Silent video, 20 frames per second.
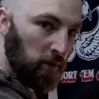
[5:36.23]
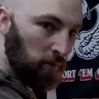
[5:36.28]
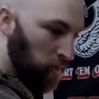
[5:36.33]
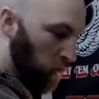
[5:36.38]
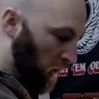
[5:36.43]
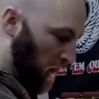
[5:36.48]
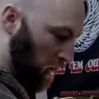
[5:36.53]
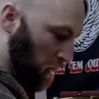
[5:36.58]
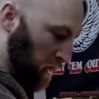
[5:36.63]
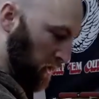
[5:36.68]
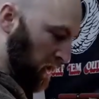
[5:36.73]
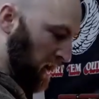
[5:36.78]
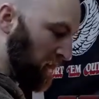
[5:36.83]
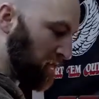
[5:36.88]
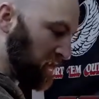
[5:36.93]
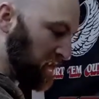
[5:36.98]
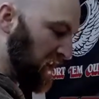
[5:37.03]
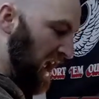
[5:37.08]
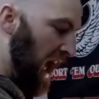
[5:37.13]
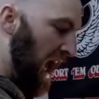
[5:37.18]
to the point where they're not
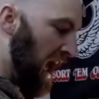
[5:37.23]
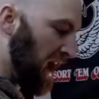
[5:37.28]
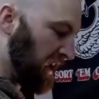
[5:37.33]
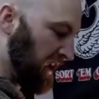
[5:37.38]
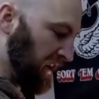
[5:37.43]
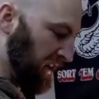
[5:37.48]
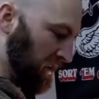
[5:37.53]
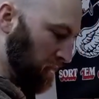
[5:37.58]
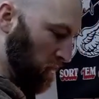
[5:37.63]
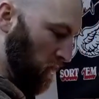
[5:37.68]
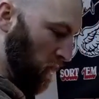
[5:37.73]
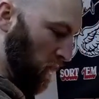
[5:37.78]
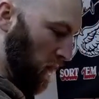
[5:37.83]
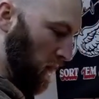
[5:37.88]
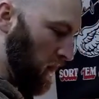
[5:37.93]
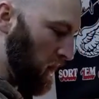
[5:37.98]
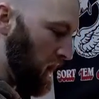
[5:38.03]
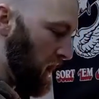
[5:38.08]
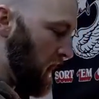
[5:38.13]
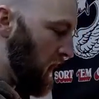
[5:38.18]
even tacky
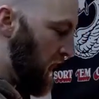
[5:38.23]
anymore,